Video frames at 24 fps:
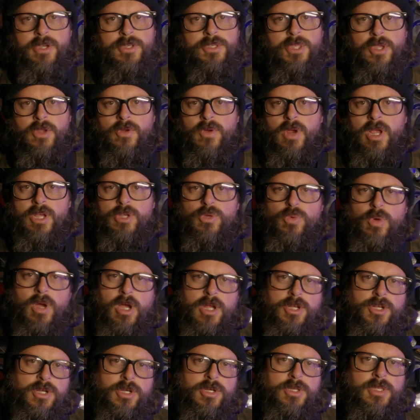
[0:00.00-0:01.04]
here's the crush
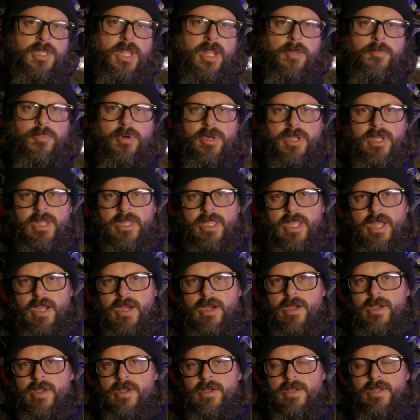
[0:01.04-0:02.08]
washers that I put in
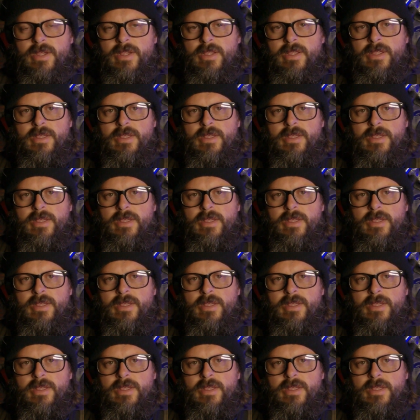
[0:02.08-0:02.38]
there.